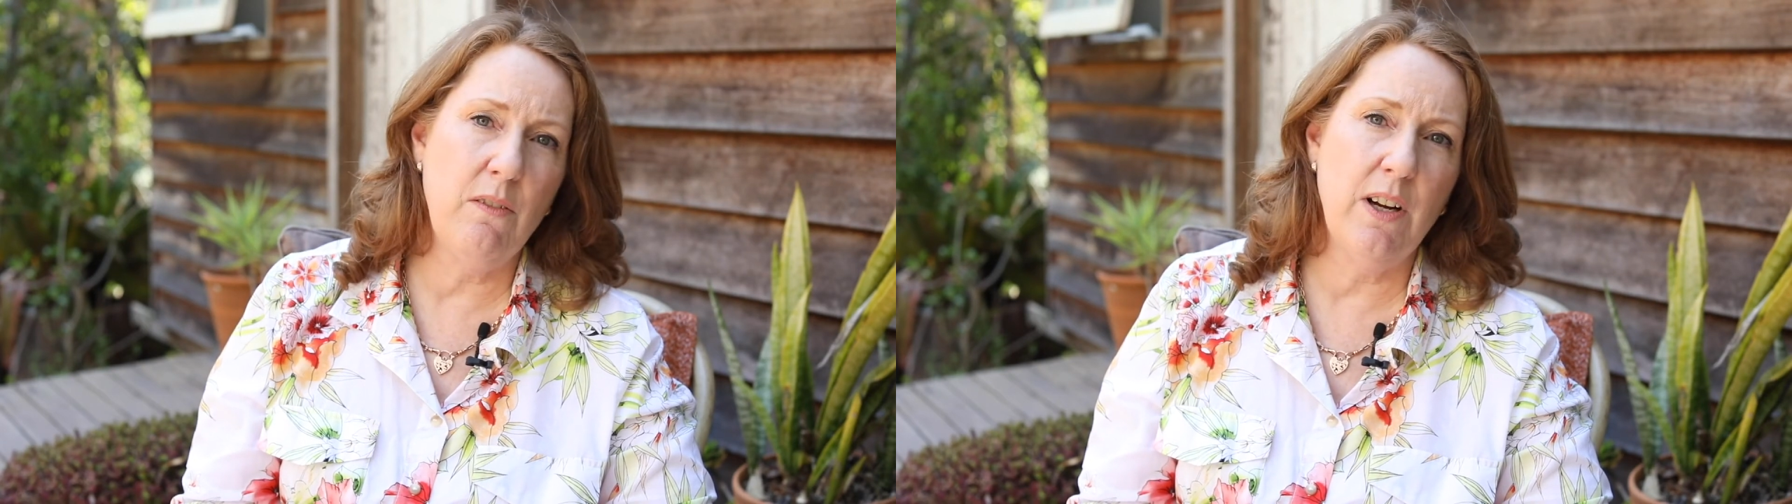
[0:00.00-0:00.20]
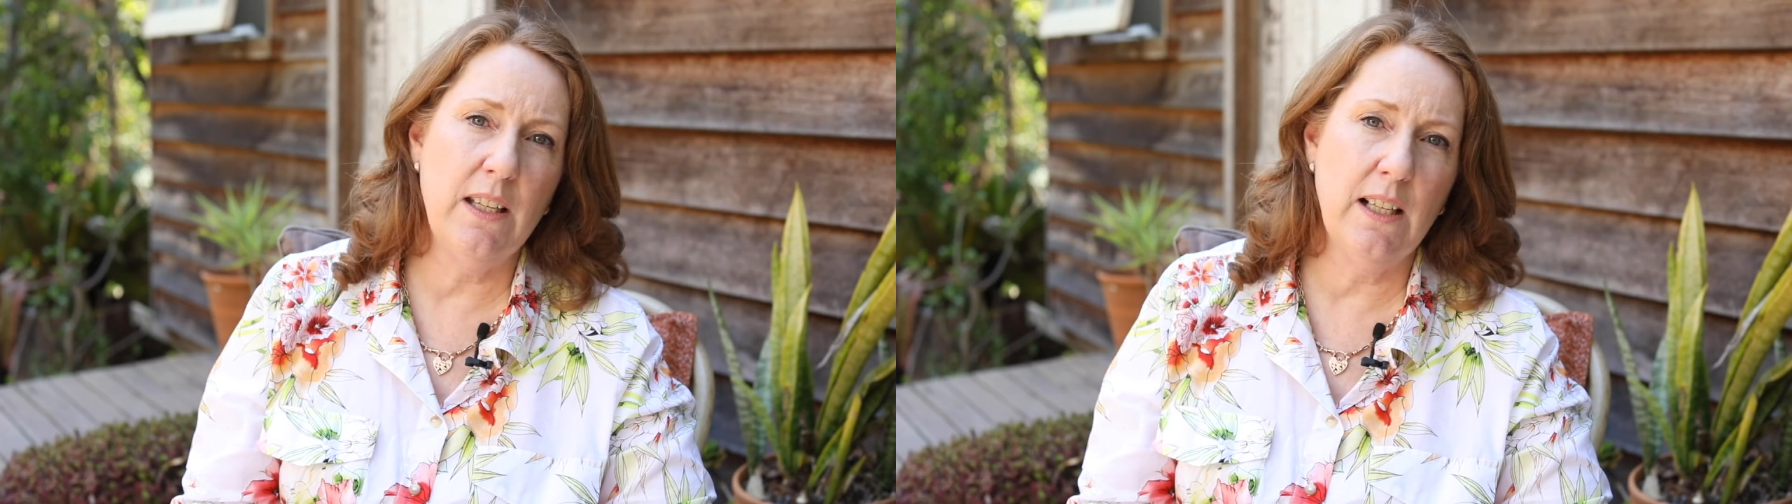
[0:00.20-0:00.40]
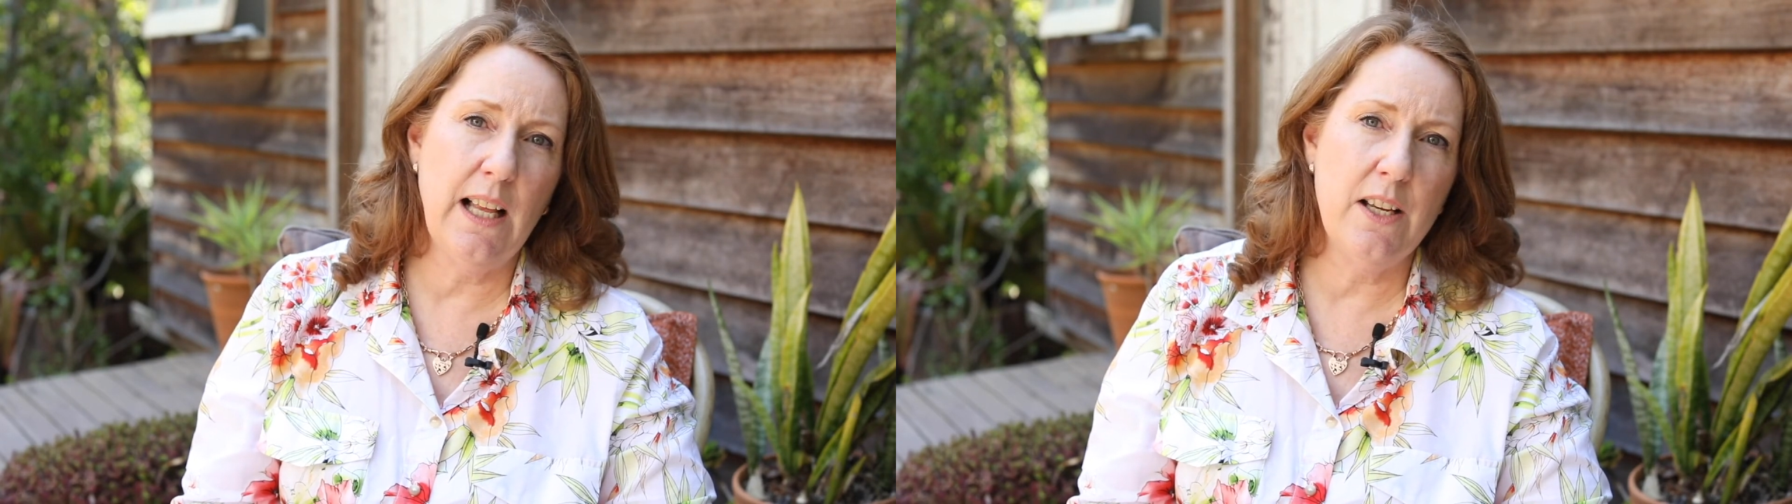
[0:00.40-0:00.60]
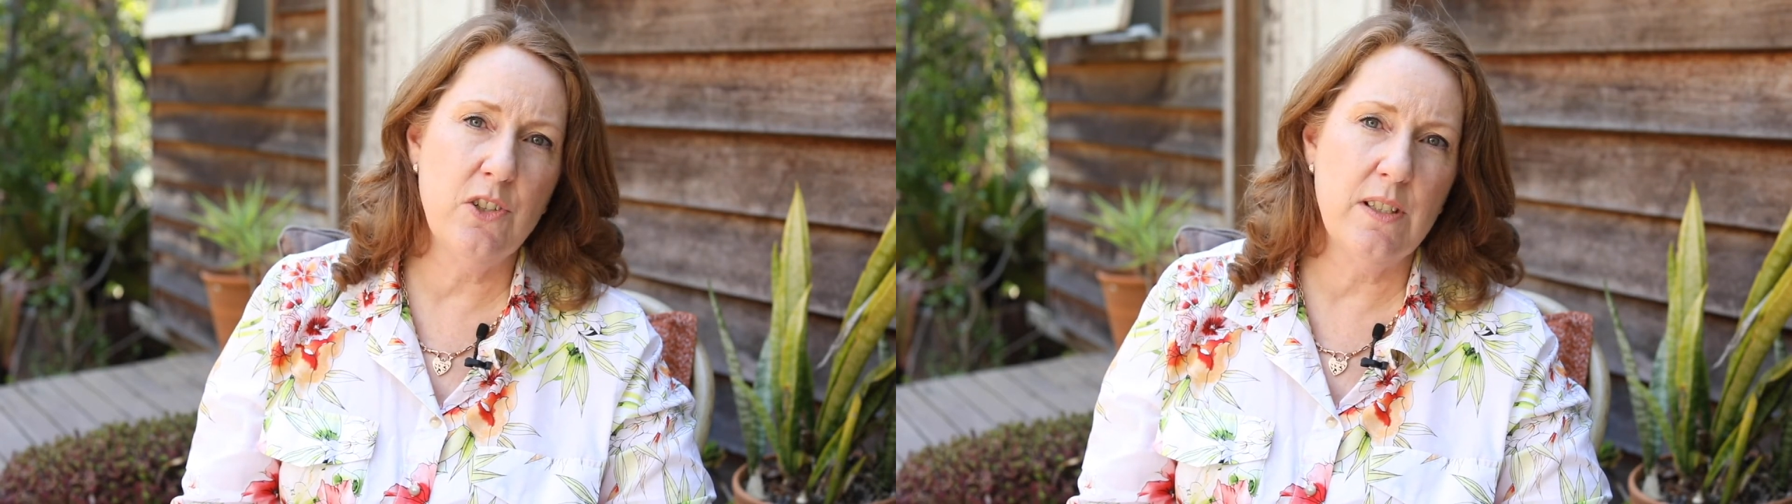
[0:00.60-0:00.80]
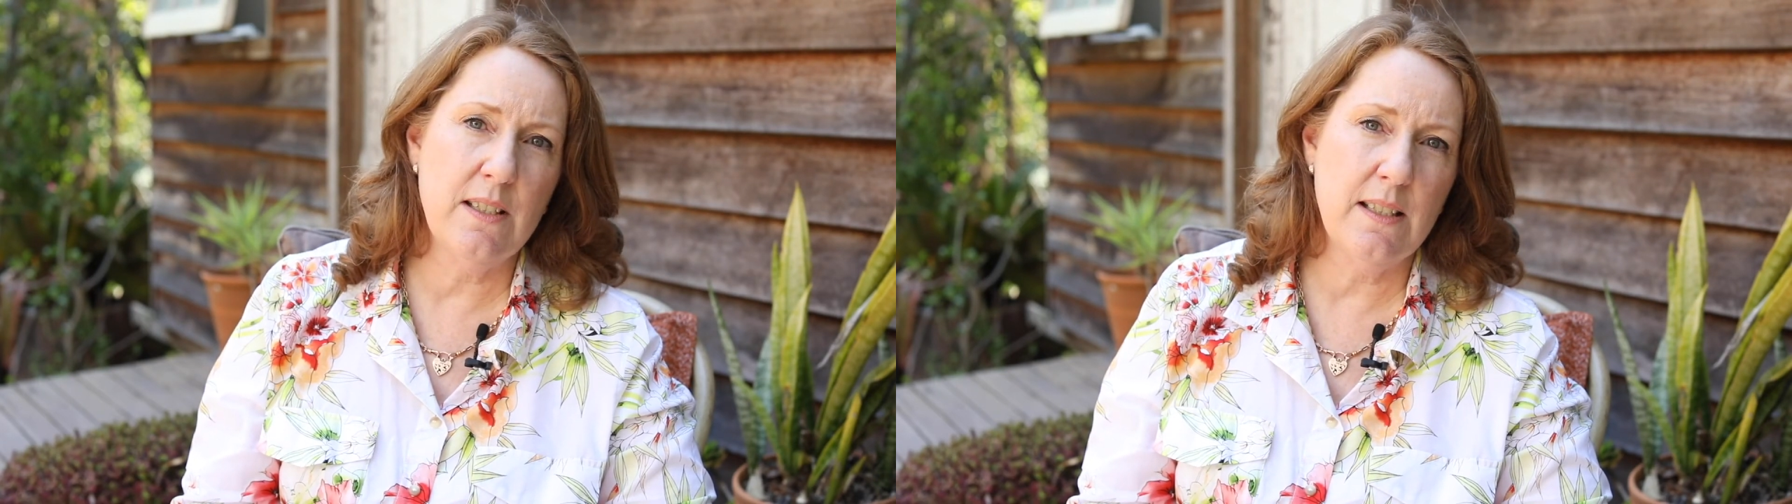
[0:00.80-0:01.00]

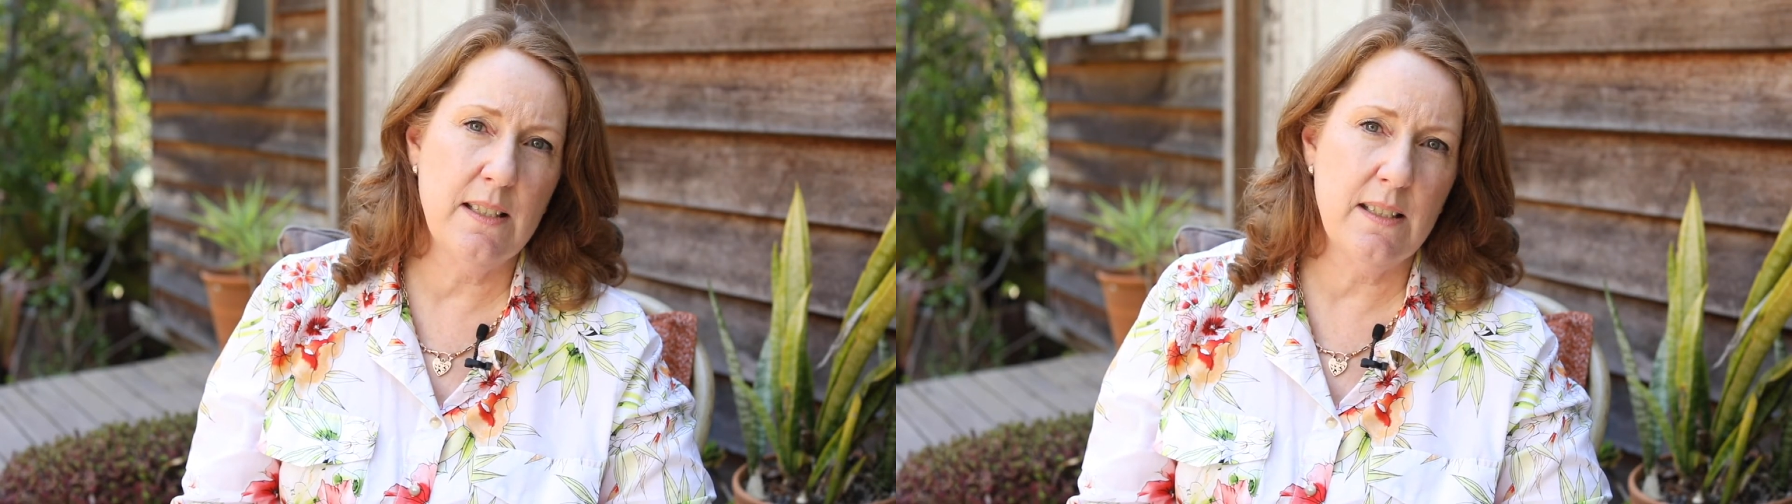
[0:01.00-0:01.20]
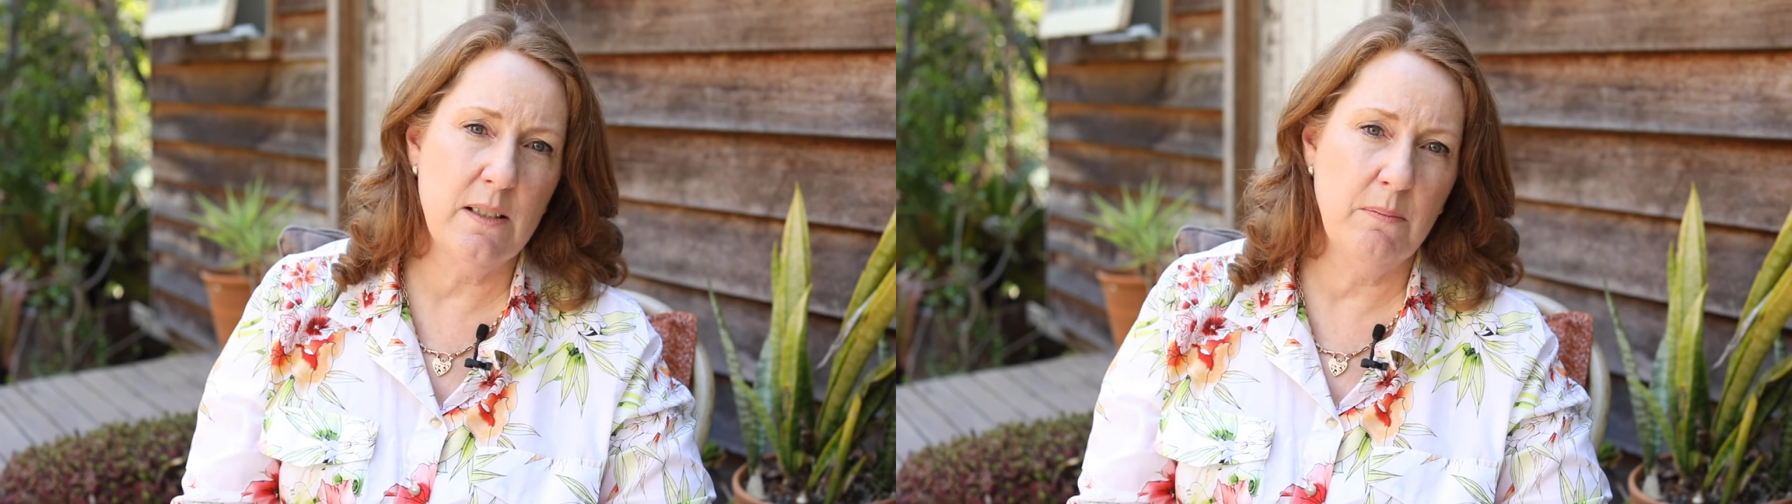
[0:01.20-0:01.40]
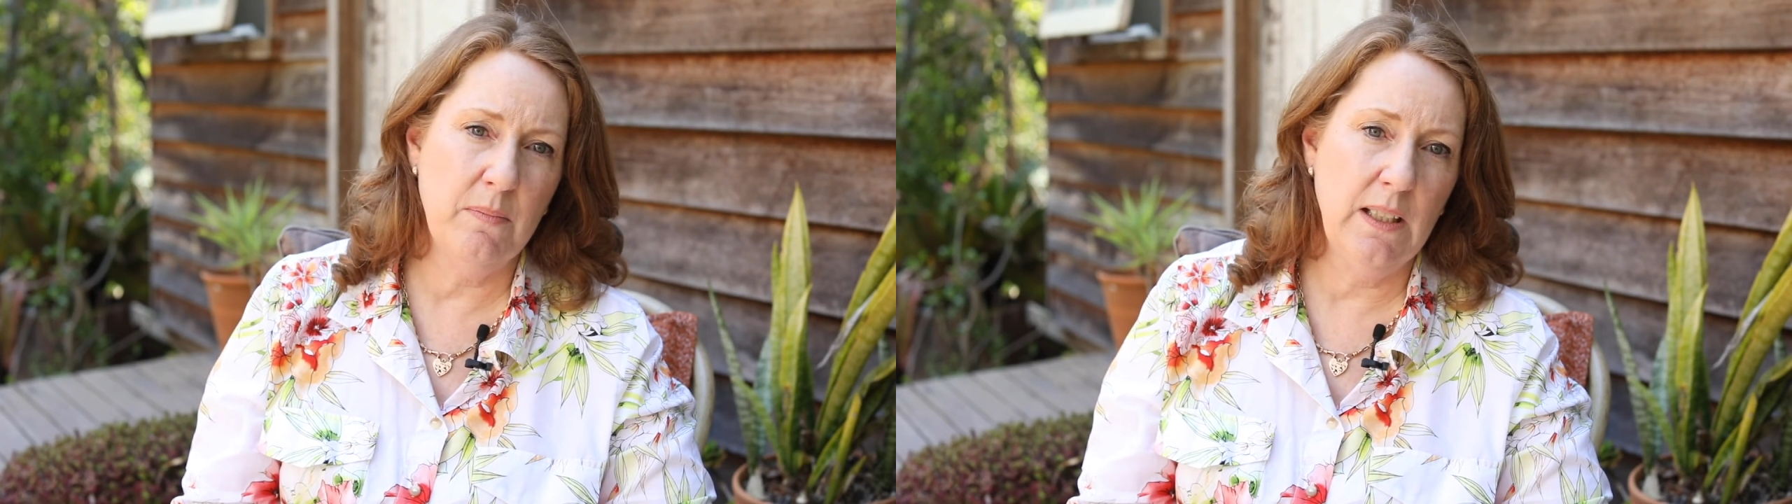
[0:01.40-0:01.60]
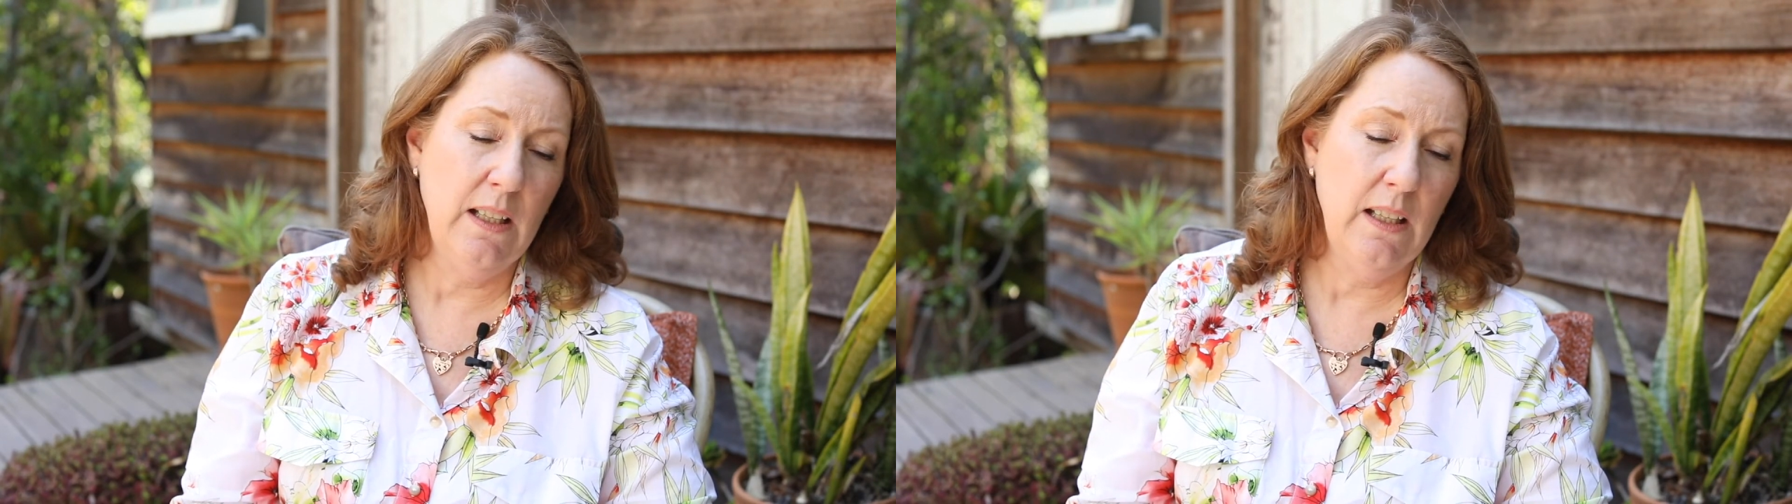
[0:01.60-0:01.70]
regulation system.